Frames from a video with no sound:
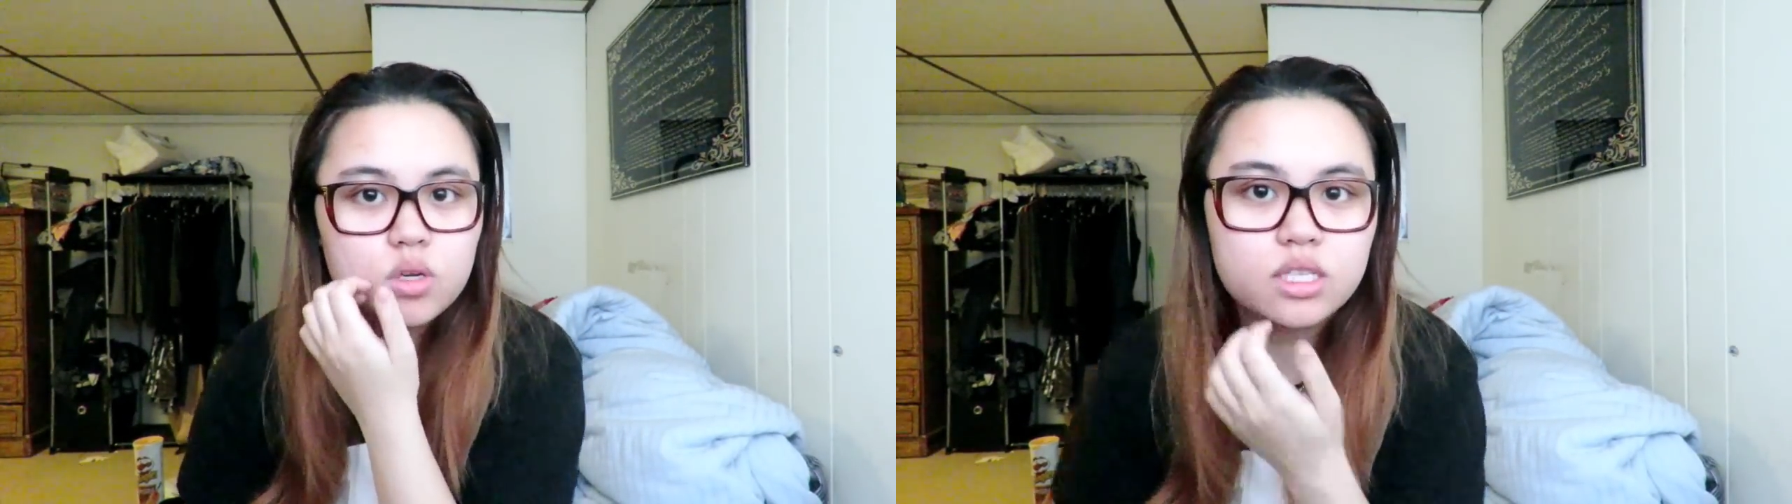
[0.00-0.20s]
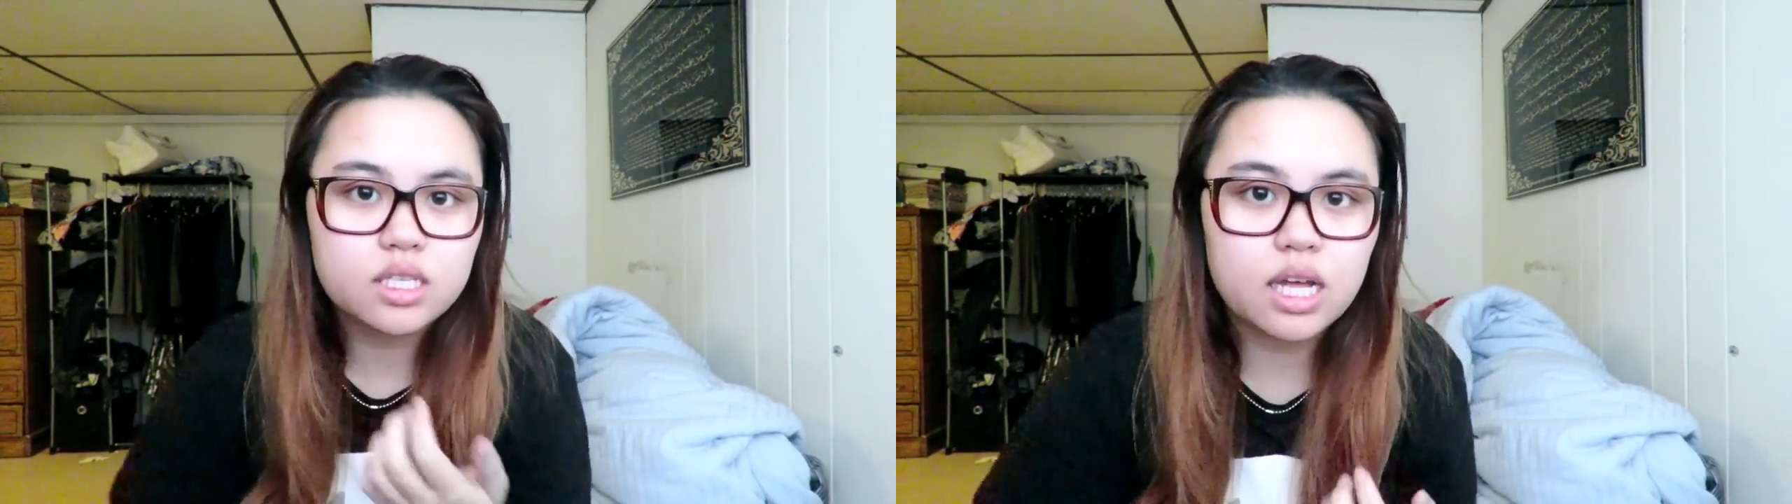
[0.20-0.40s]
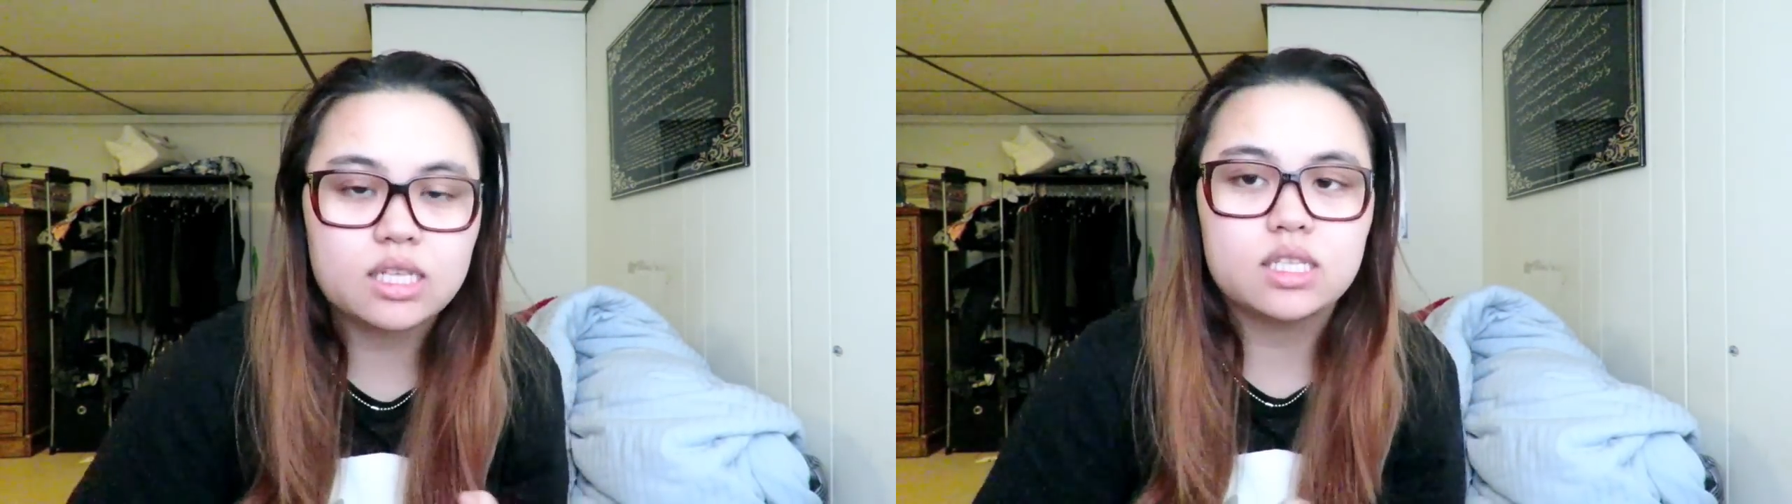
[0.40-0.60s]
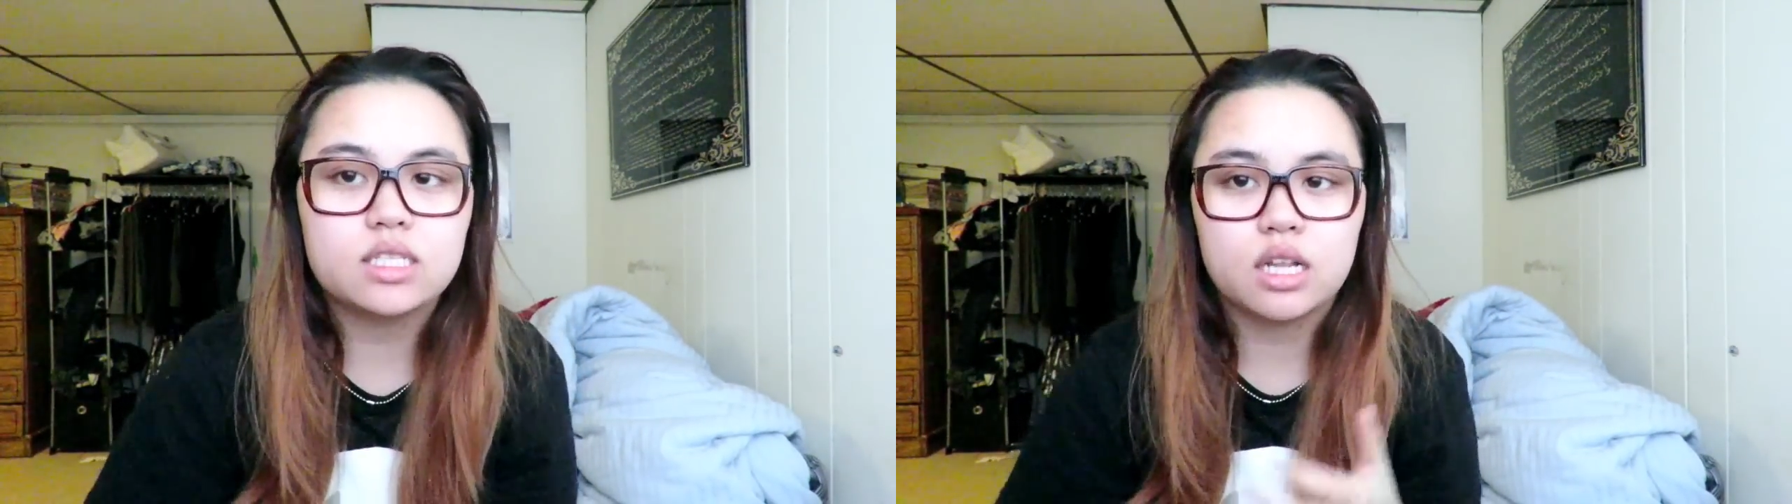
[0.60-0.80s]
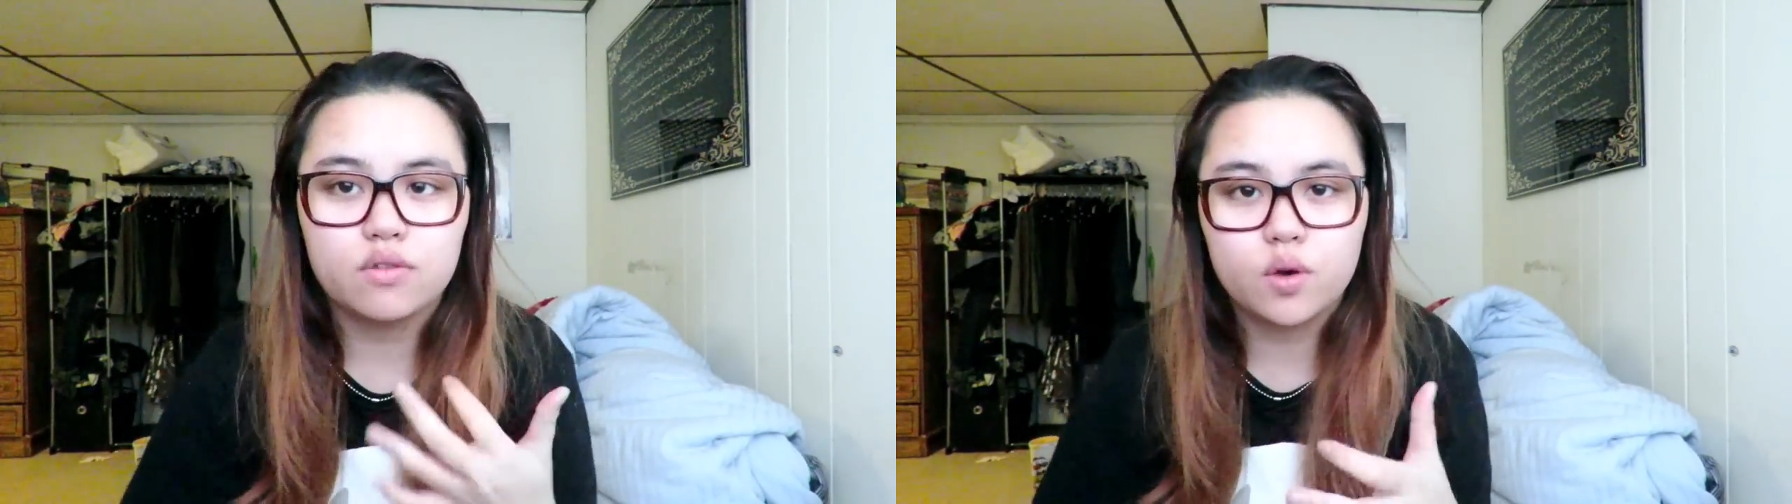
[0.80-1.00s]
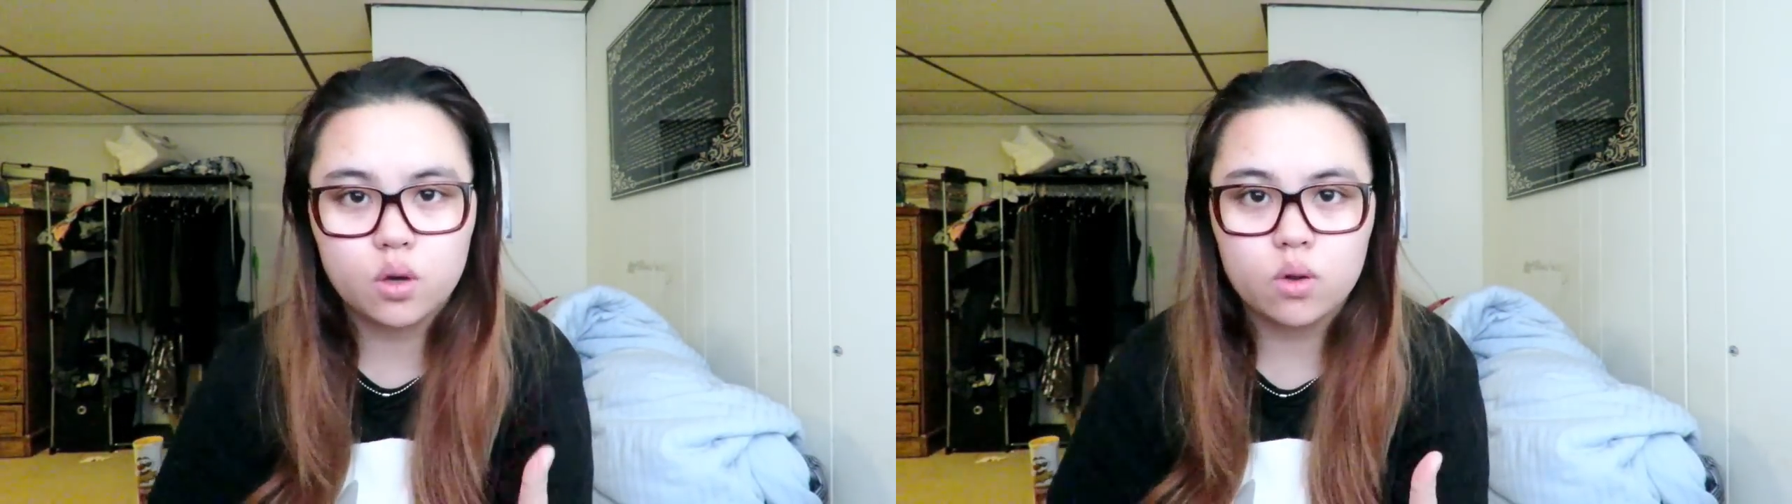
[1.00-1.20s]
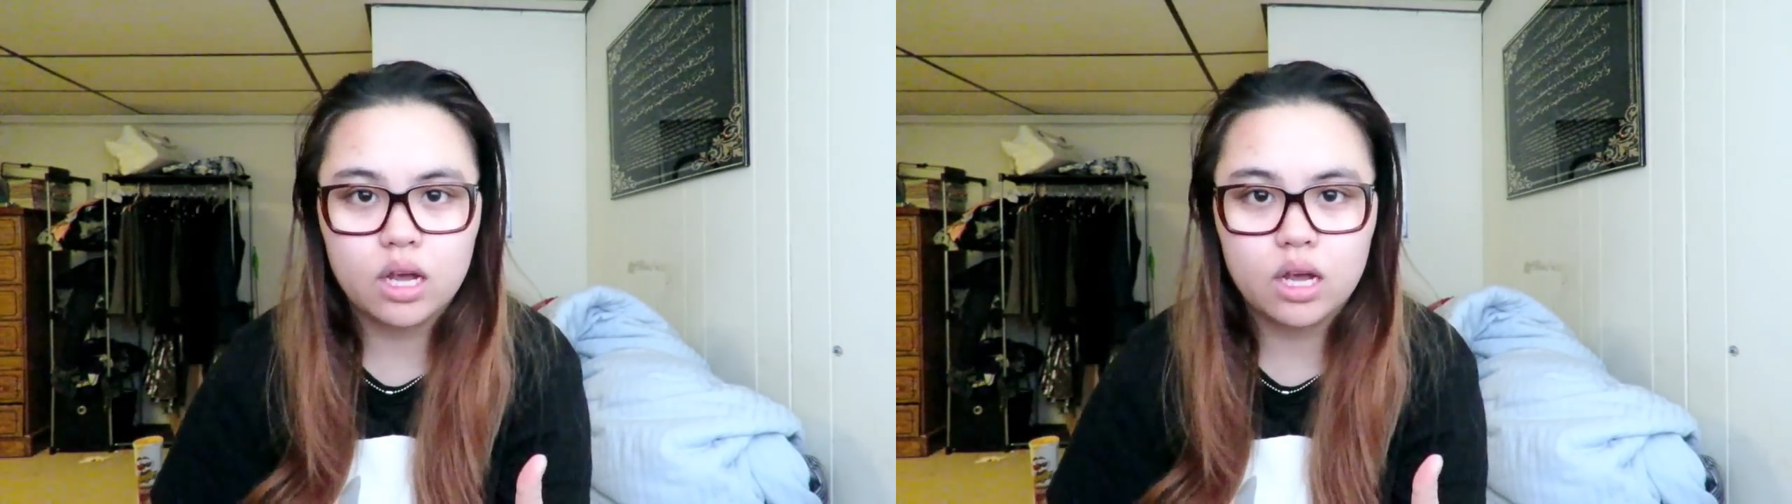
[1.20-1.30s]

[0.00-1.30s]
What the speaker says: because it has a telephoto